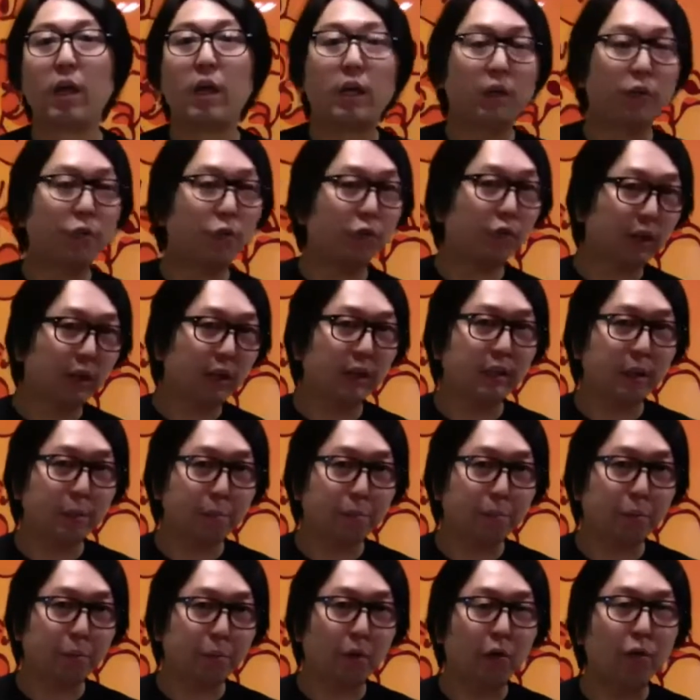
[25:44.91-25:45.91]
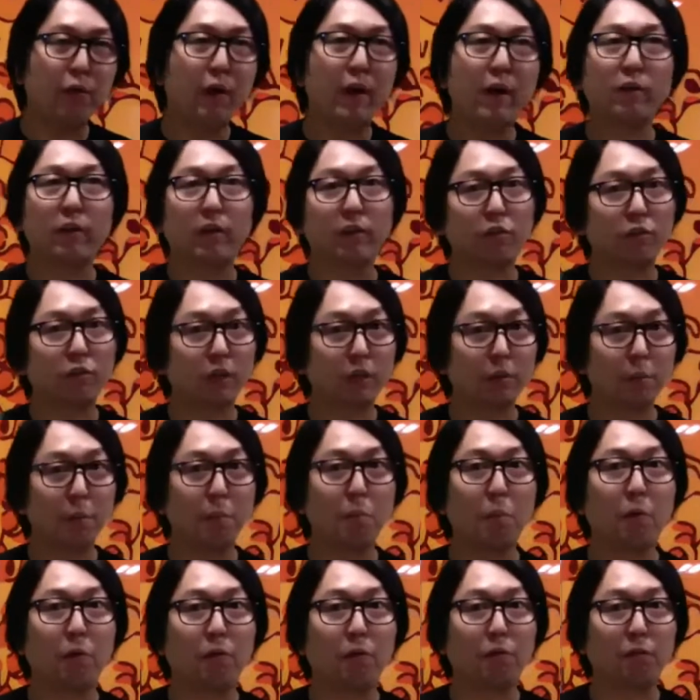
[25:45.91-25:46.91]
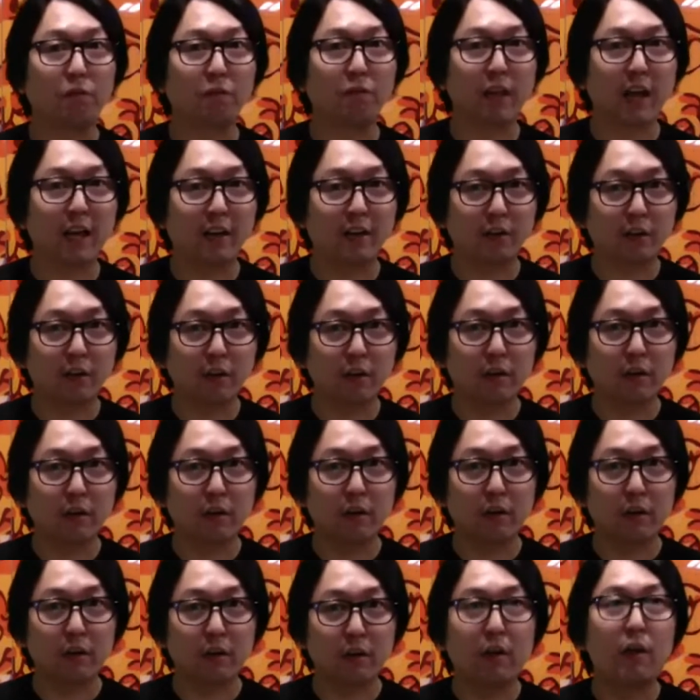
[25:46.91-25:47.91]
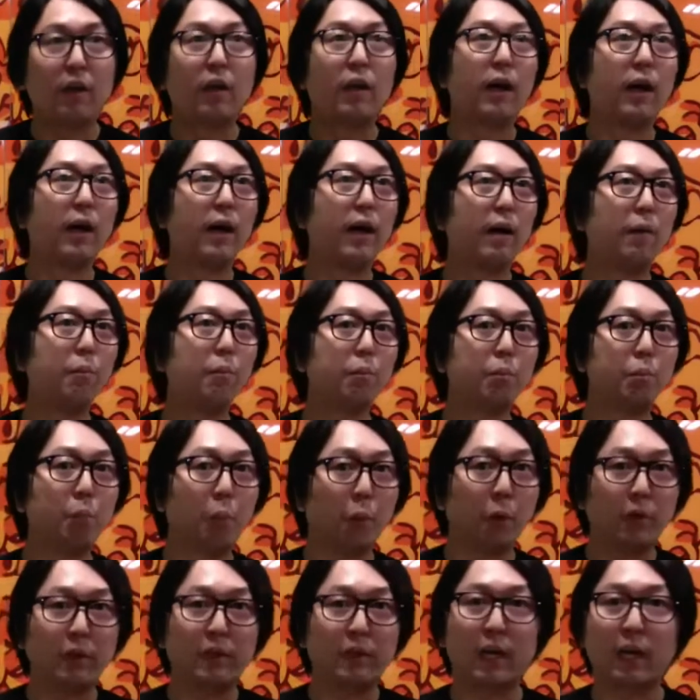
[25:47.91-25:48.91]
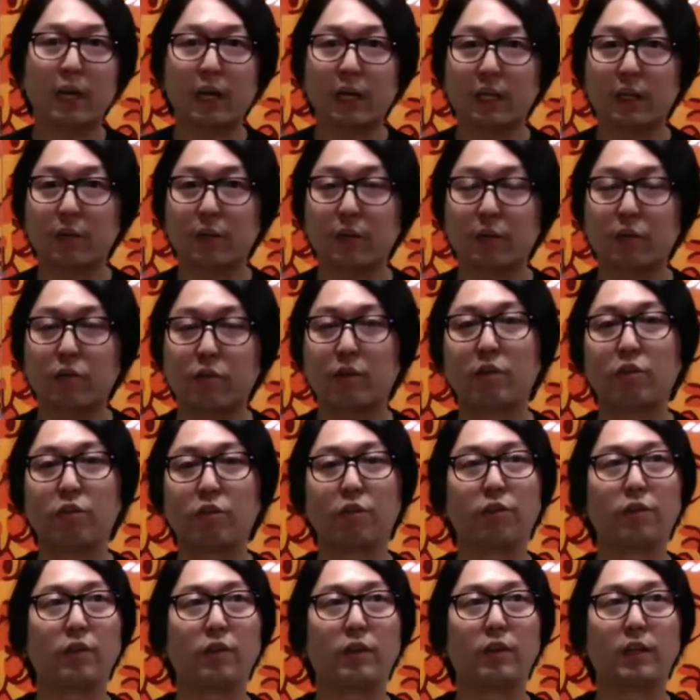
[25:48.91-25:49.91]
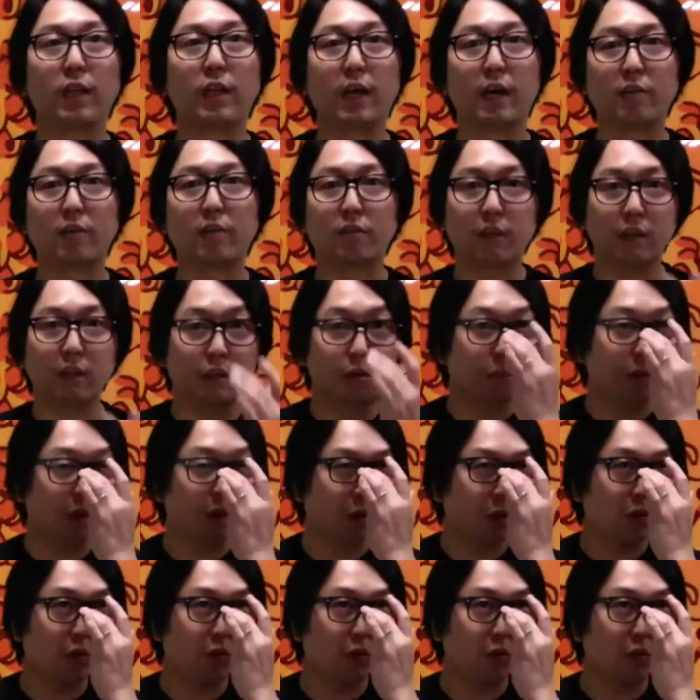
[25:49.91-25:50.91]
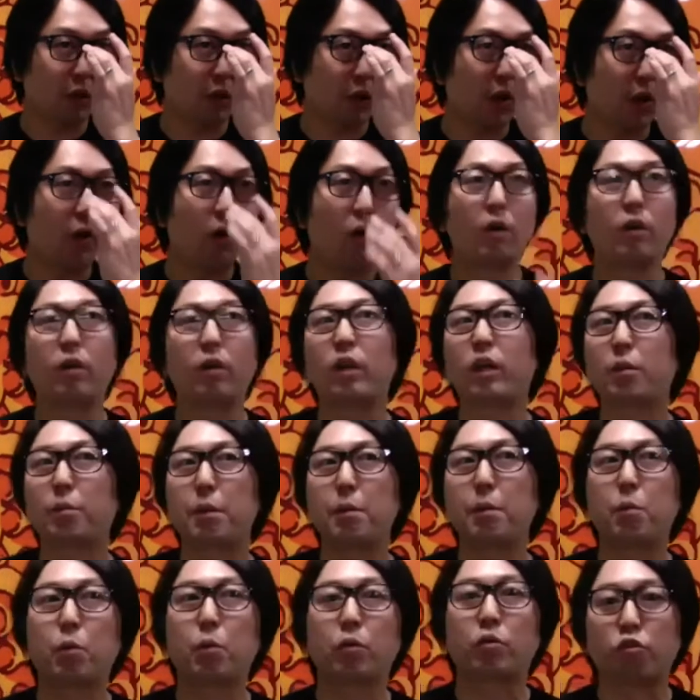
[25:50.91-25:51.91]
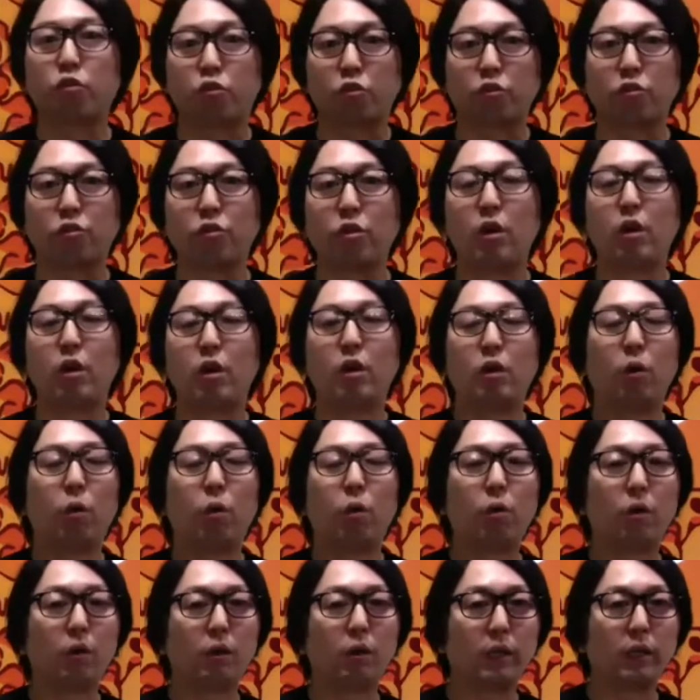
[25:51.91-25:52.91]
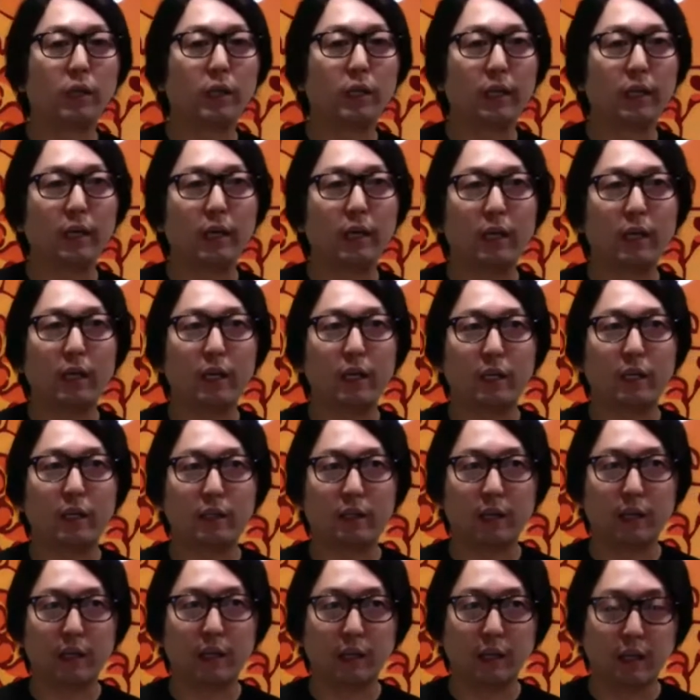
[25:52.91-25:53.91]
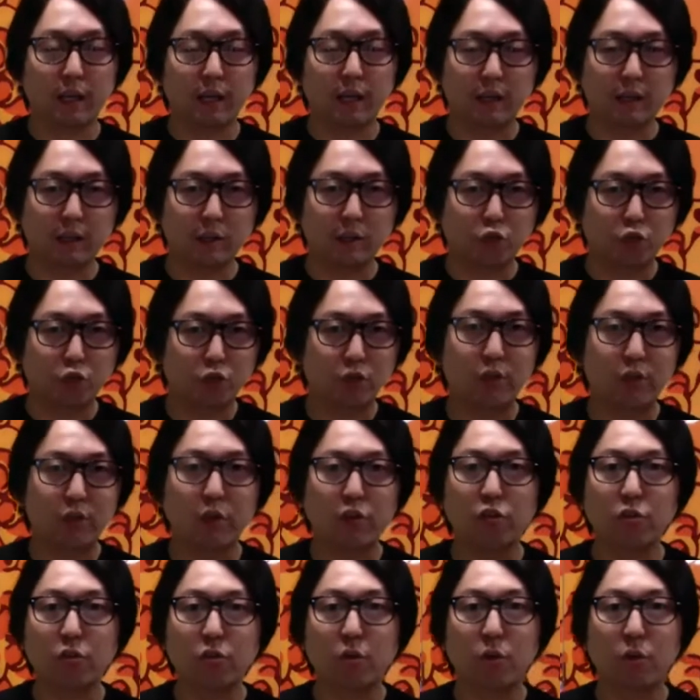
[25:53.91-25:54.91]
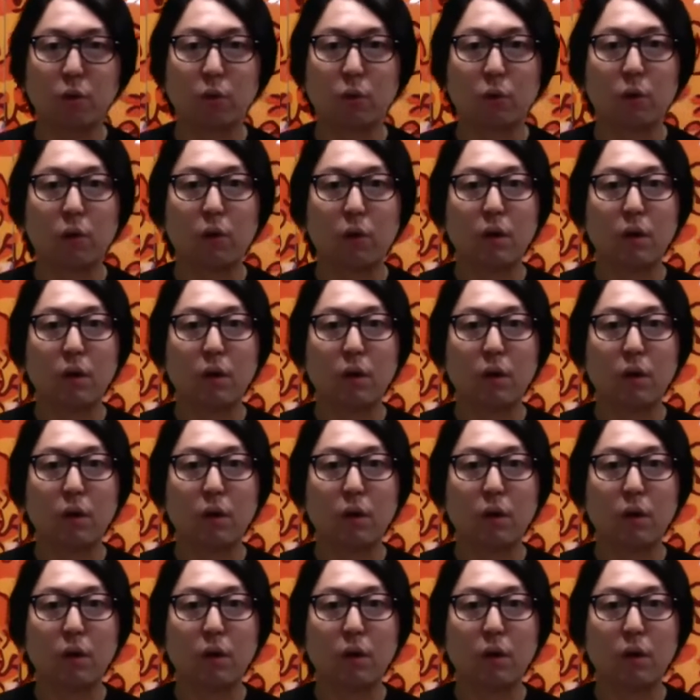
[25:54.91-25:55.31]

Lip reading: If you like the profile that's a little bit more flatter, Moritaka Kiritsukes are fantastic because they are a little bit more true, or they like the traditional